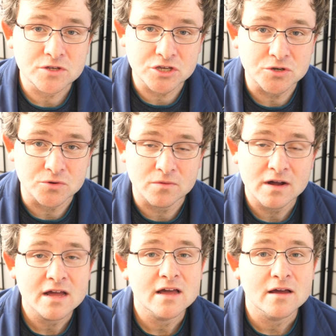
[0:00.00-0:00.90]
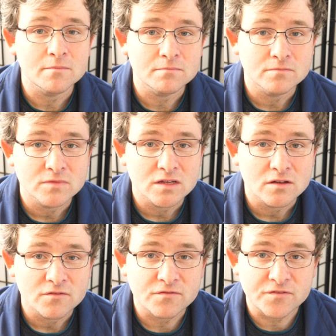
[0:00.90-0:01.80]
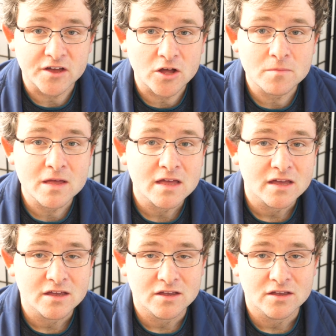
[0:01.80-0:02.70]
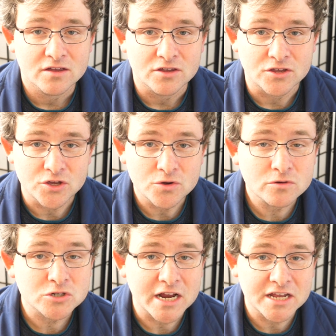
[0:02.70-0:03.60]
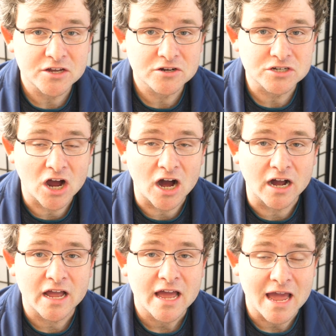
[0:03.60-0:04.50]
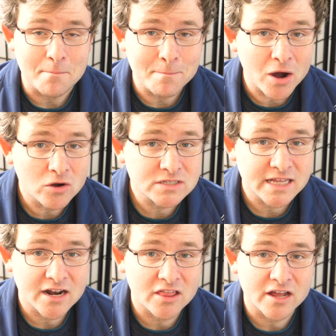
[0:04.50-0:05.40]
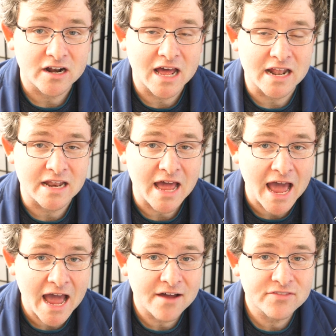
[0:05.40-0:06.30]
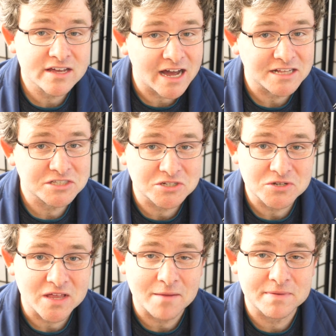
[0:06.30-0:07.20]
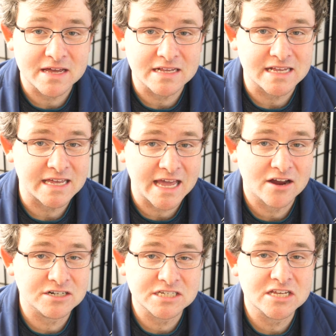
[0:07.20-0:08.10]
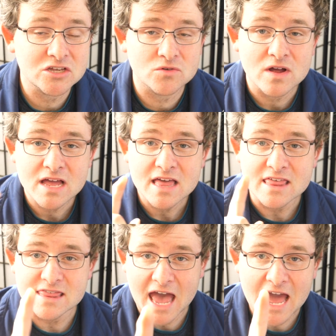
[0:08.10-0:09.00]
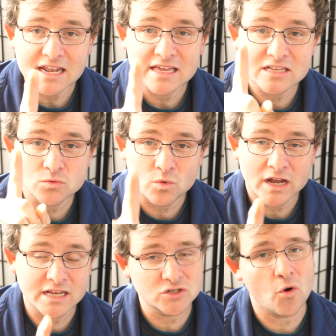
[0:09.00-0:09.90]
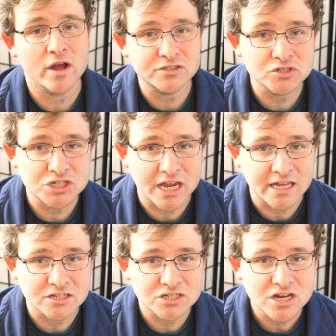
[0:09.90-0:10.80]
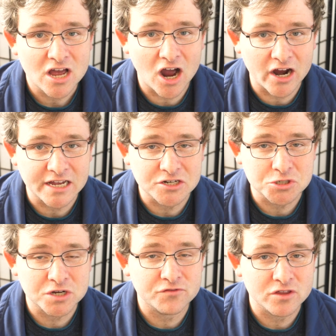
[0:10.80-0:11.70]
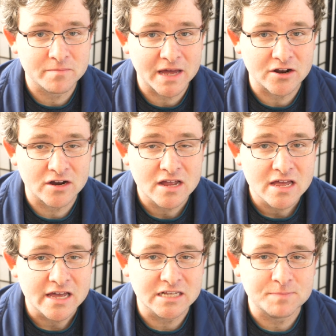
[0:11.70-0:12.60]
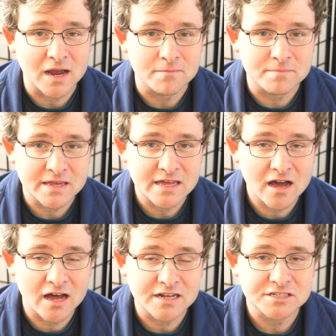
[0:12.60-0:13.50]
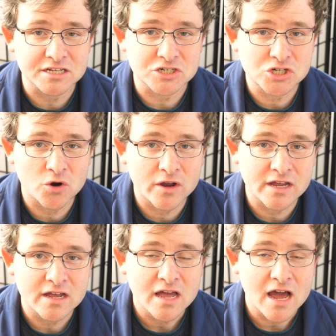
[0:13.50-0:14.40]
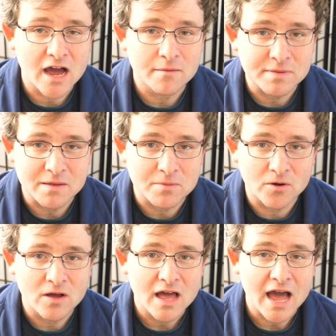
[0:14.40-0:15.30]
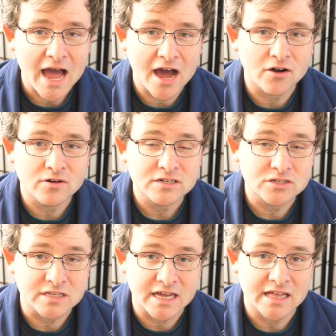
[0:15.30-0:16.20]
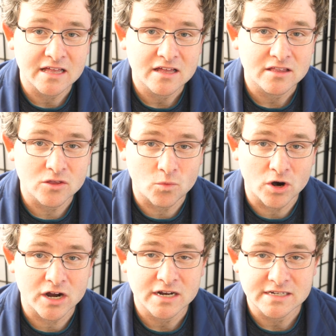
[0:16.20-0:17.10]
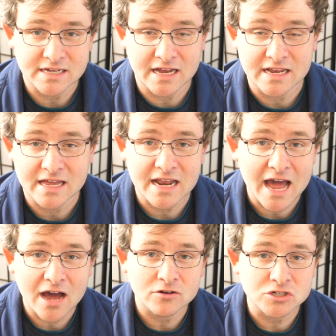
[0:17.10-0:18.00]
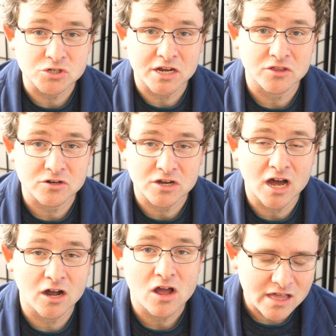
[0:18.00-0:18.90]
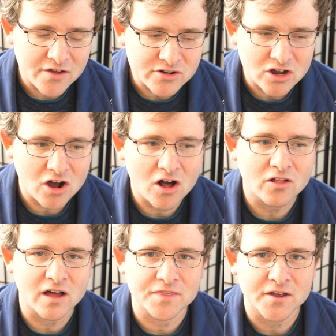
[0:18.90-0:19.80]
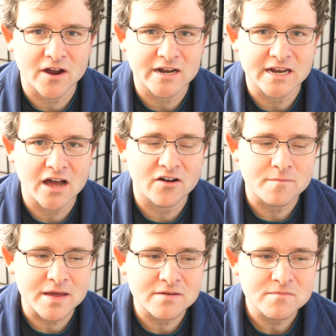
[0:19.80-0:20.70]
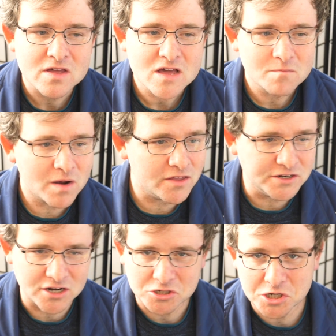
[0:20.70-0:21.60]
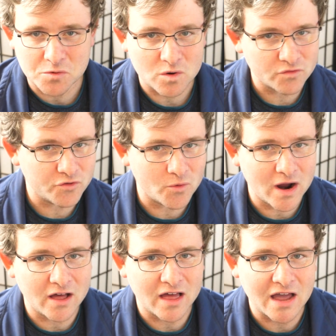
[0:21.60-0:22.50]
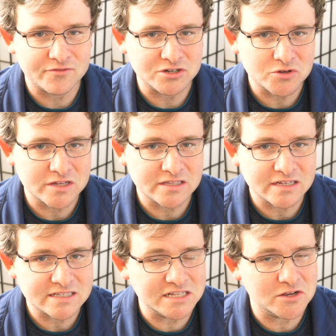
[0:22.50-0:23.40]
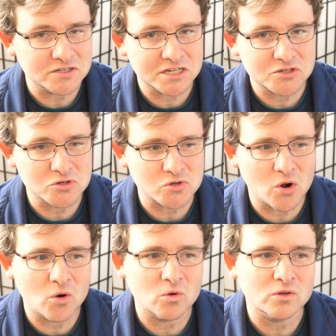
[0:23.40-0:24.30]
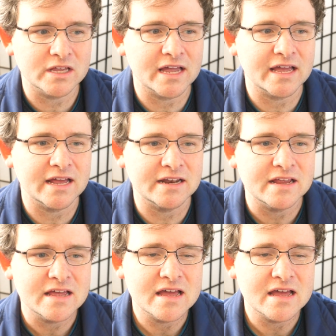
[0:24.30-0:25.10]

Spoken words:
you film you training your dog and post that on the internet and have the guts to do that? Because I guarantee you that is what is going to change our industry for the better, is by being honest and showing people how to get the work done and how to train their dog. I'm giving a call out there right now. I've been part of the dog training world for a while. I've been doing it since I was 6 years old, and